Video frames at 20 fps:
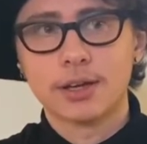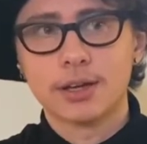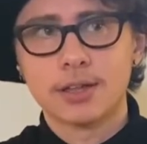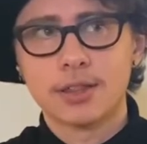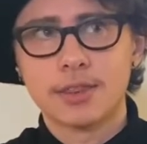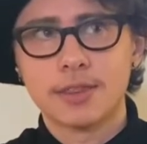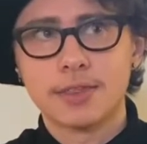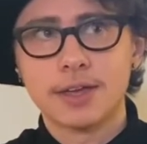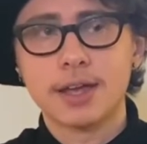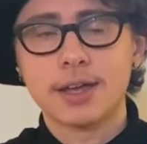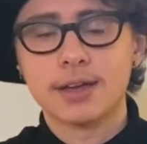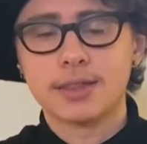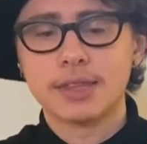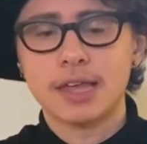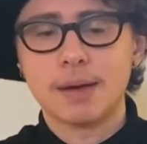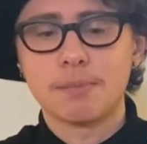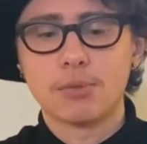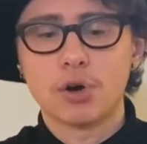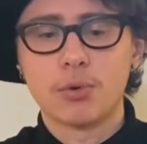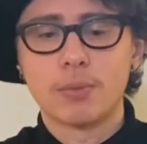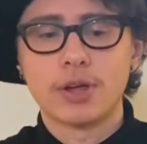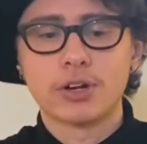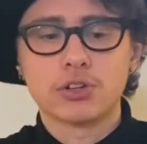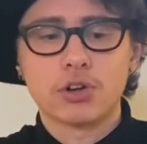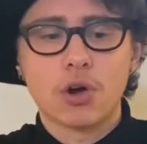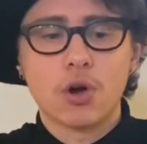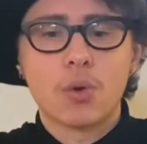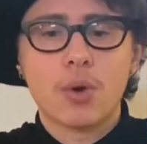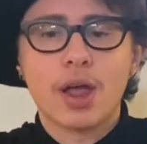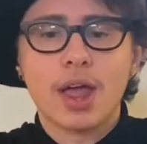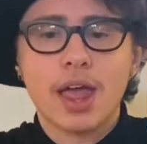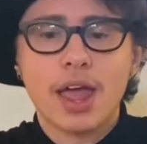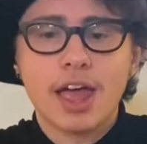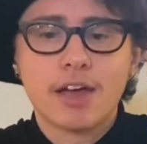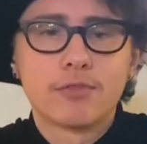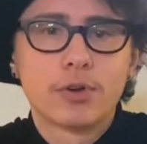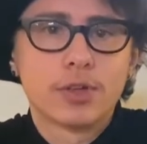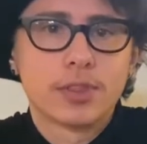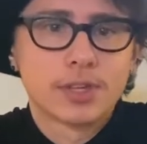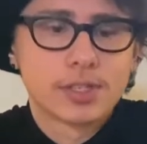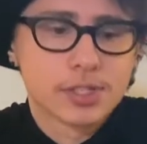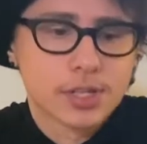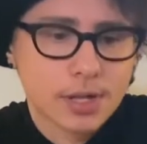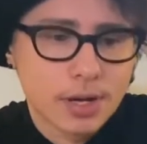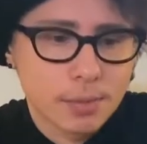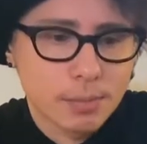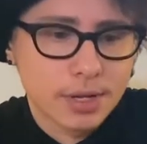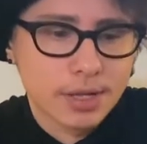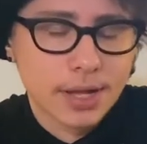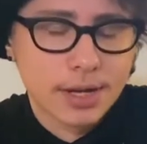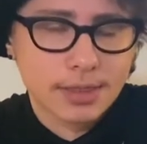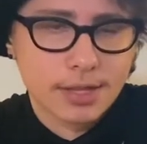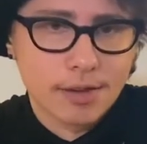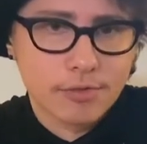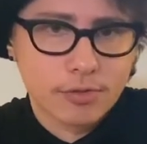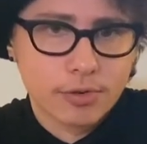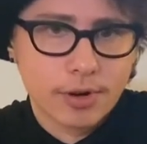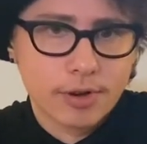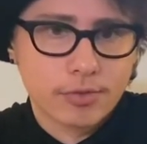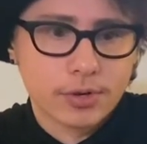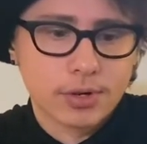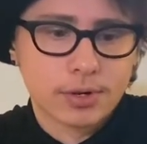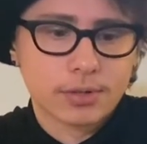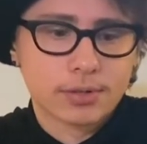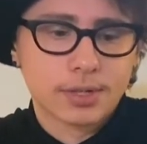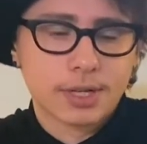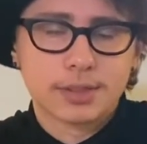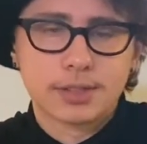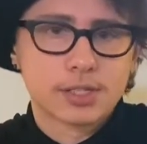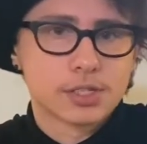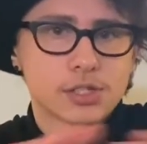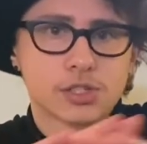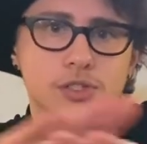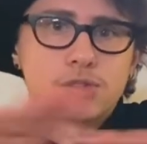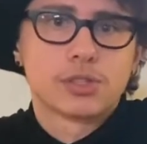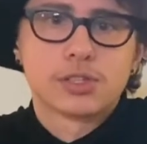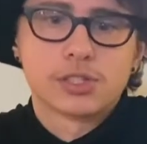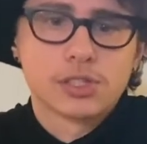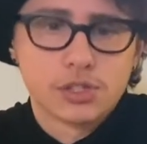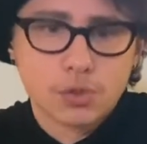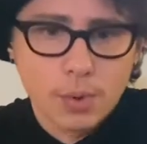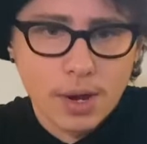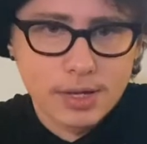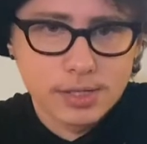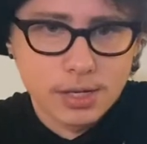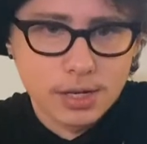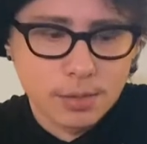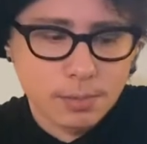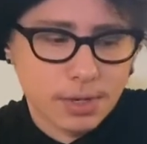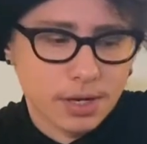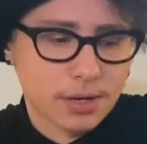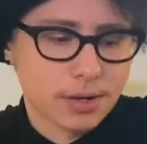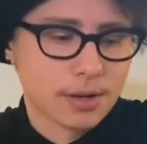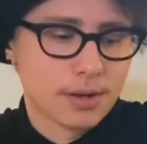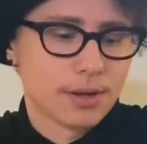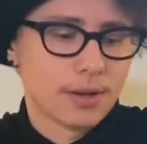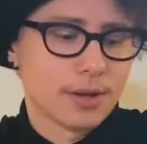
think in that moment, oh, everything's gonna be like that forever. Like this is the way it's gonna be.